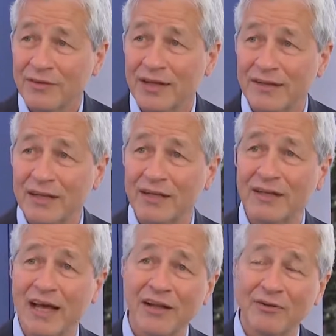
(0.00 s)
They did it to
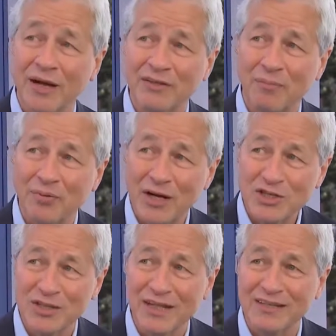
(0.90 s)
get out of the Great
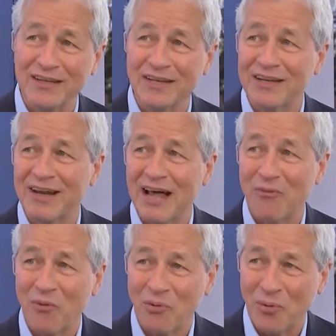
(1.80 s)
Depression. They did it to get out
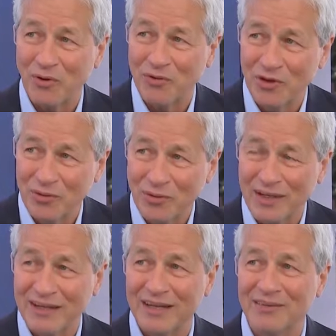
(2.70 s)
of World War II. They
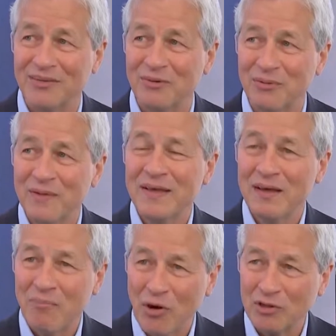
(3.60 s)
did it to
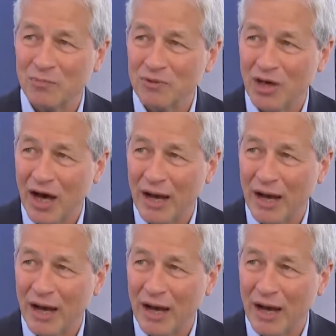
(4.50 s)
multiple times.